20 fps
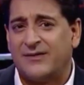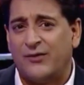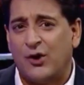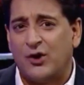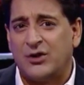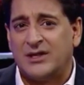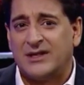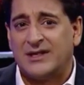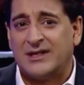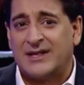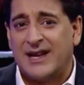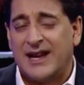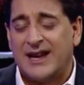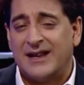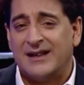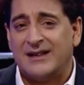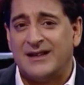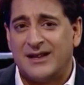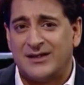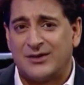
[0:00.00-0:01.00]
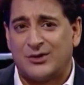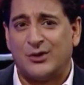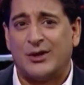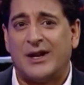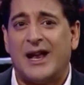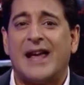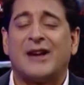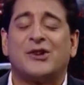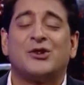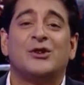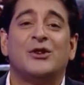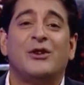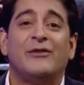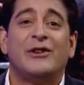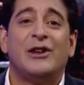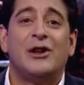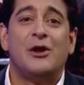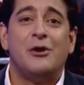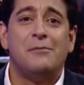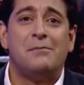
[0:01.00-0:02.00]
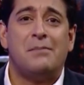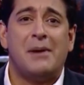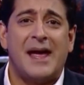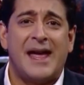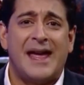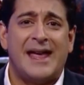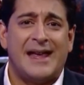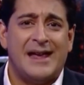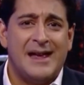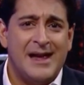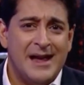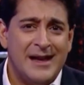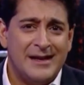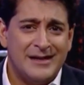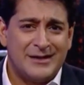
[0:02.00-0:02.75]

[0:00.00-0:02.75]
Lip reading: have voted to take industrial action over low pay.